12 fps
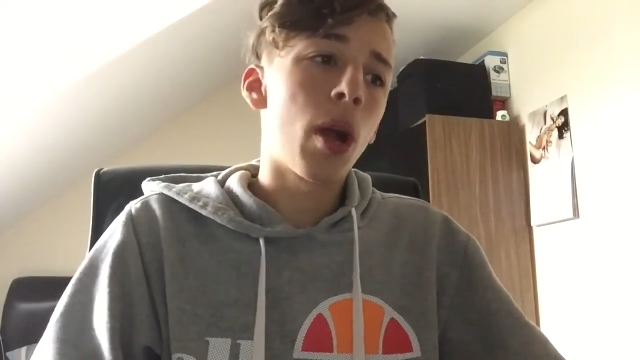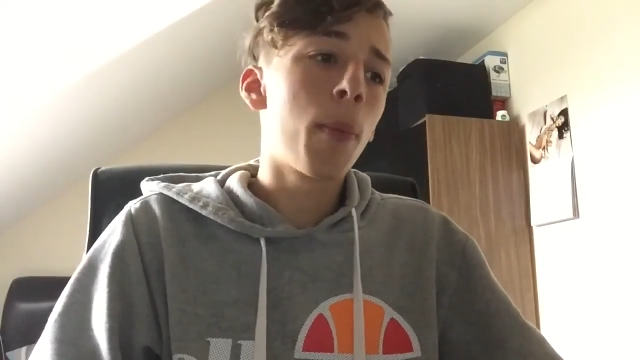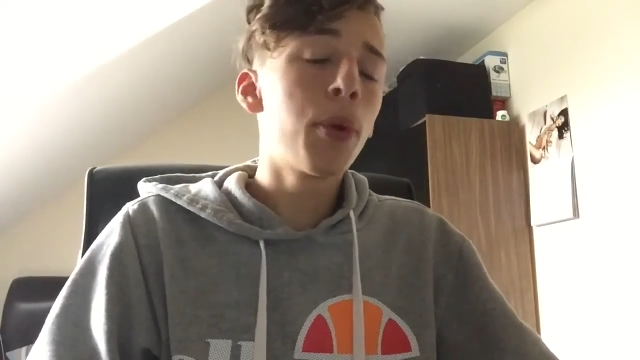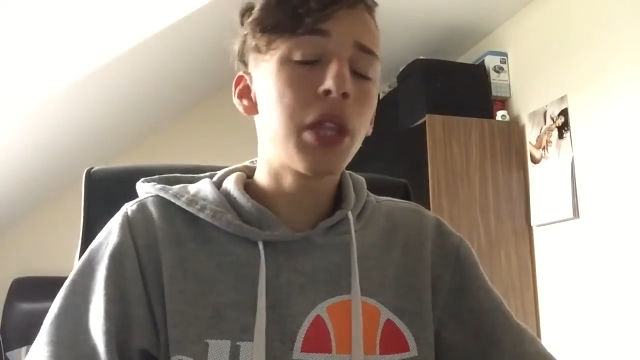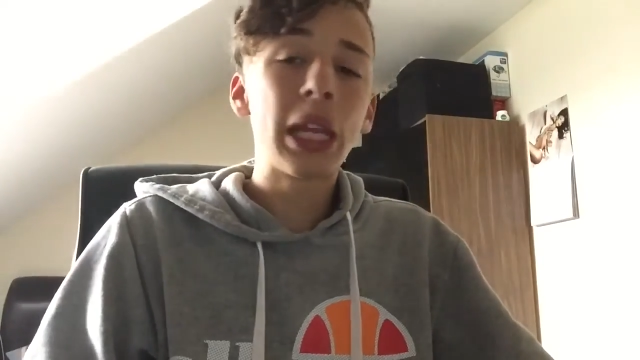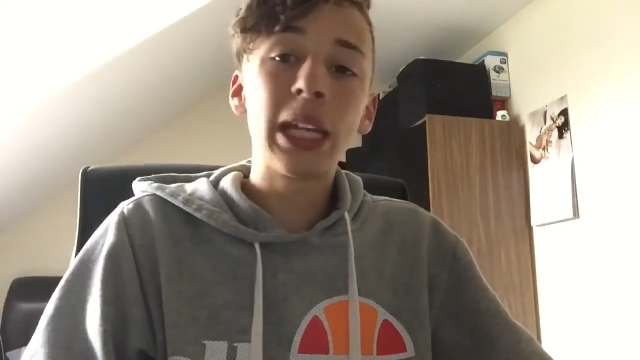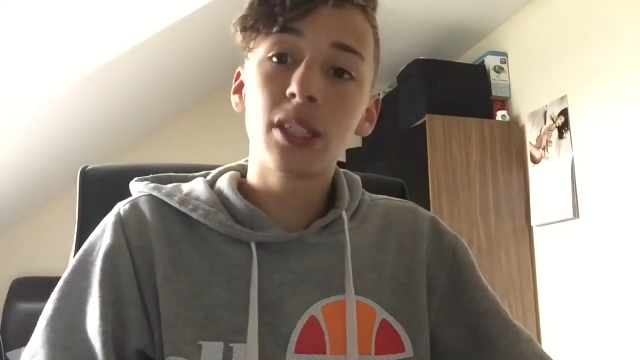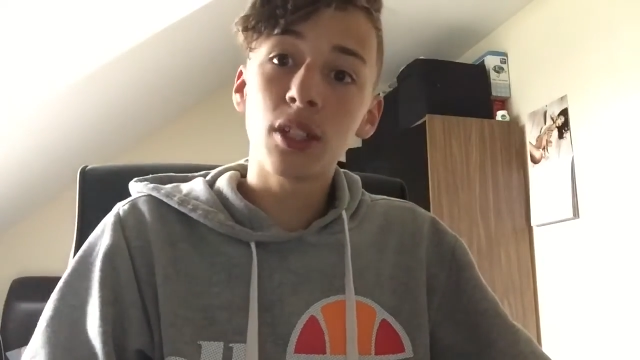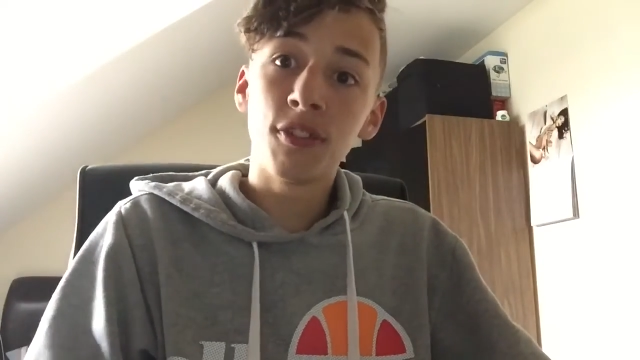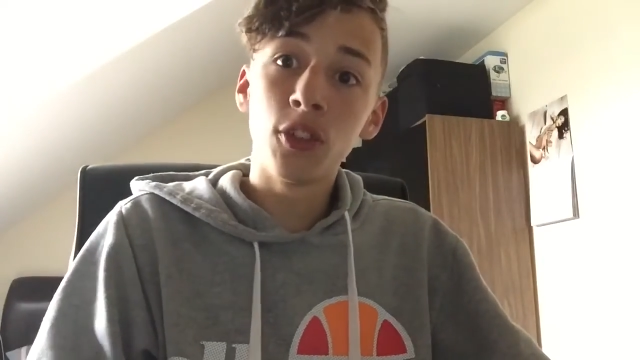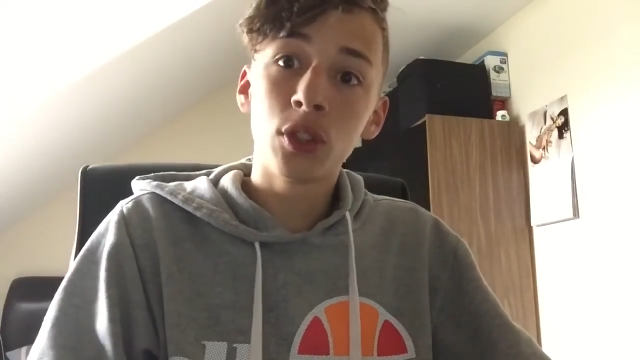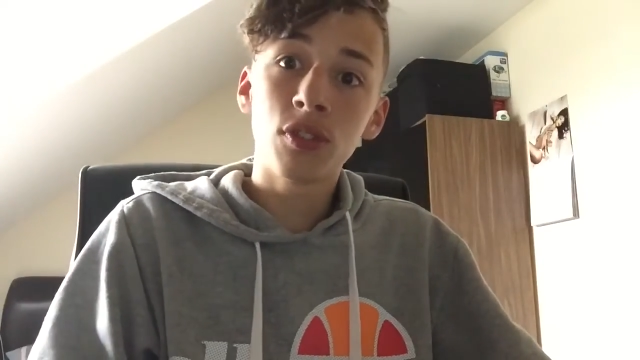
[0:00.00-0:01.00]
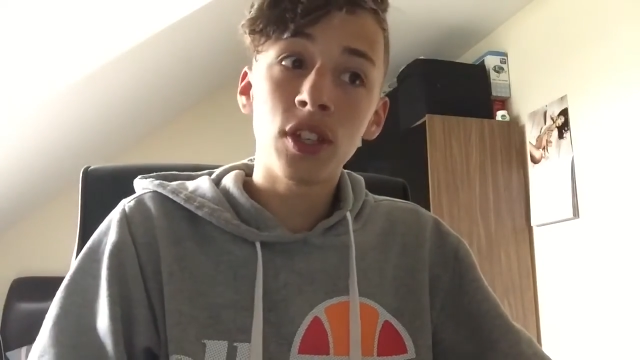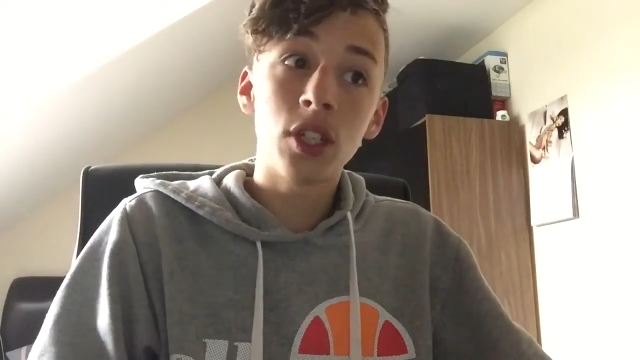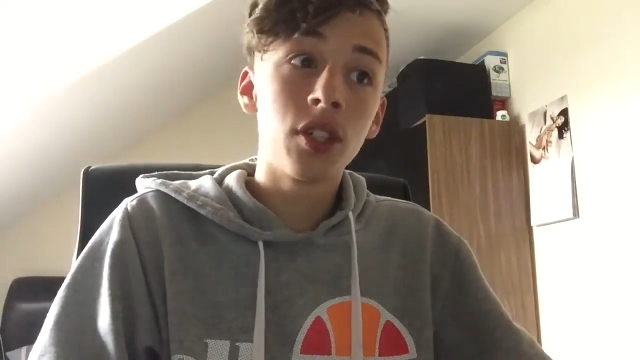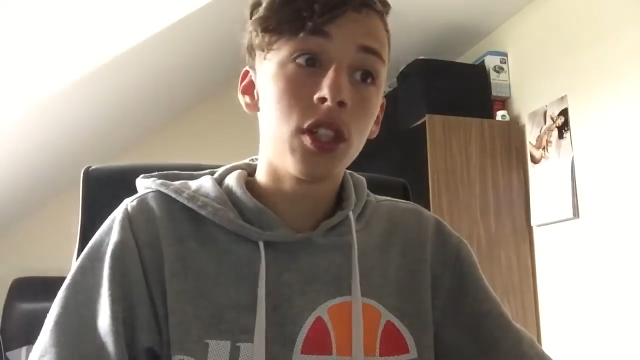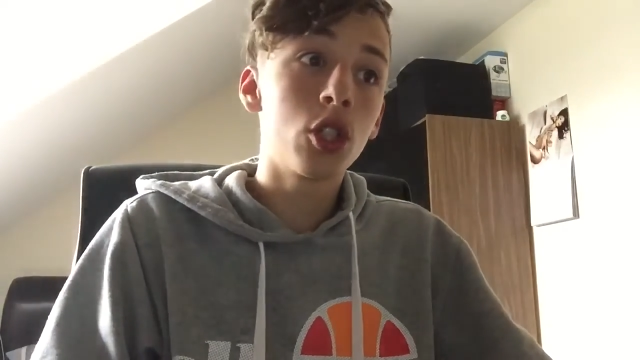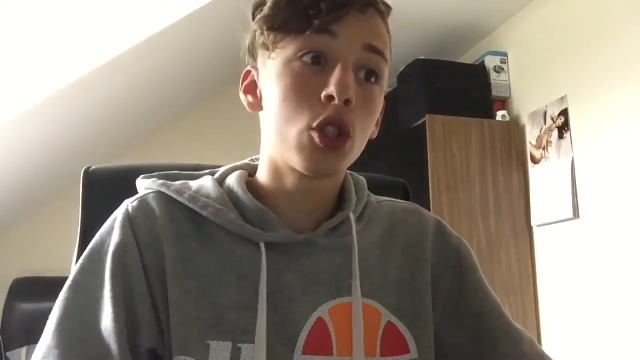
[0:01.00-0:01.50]
I'll put the link to the full video
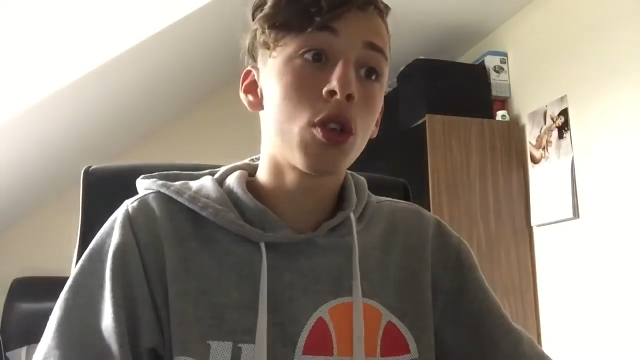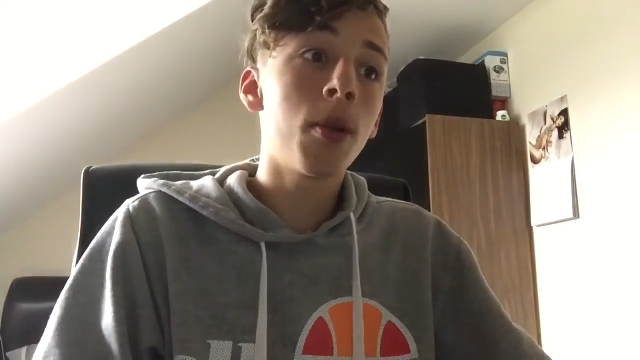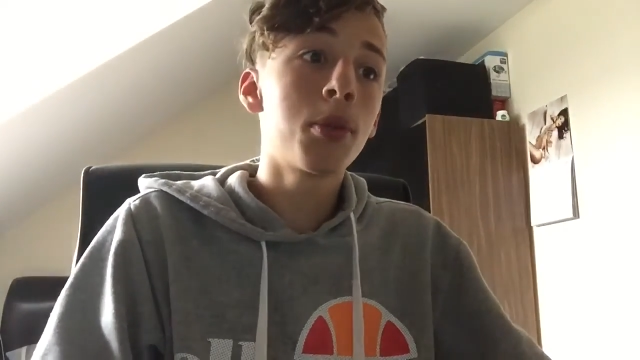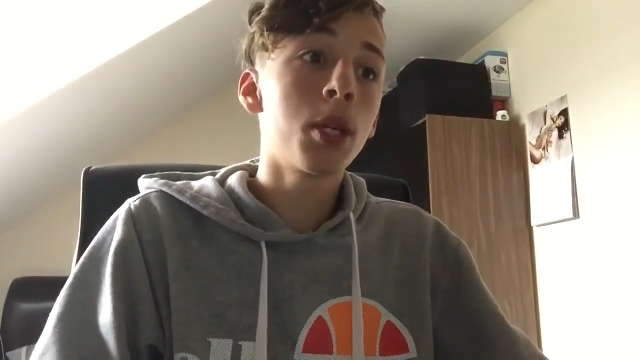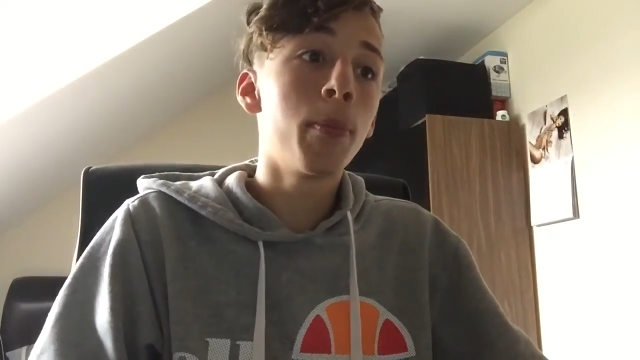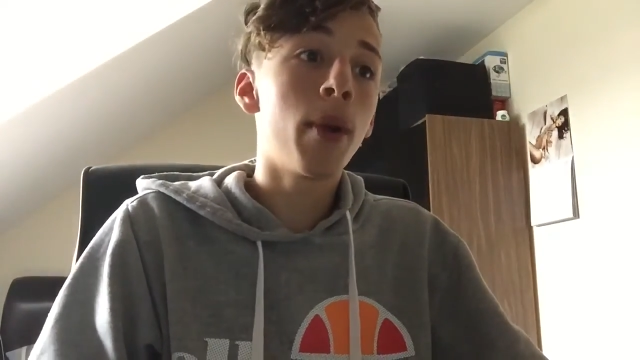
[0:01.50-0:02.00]
in the description,